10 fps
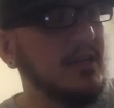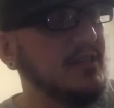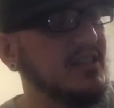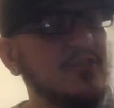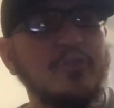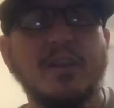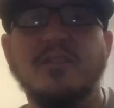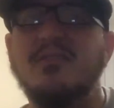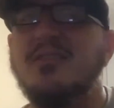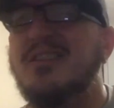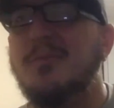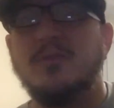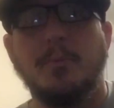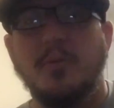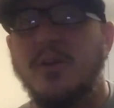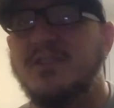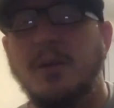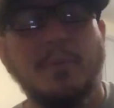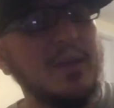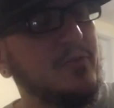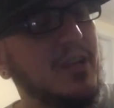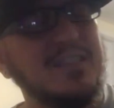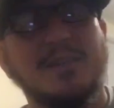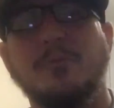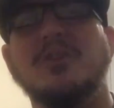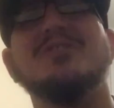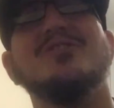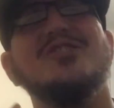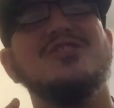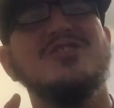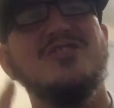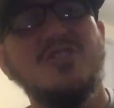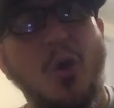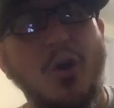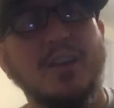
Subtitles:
considering the price I paid for this, it was not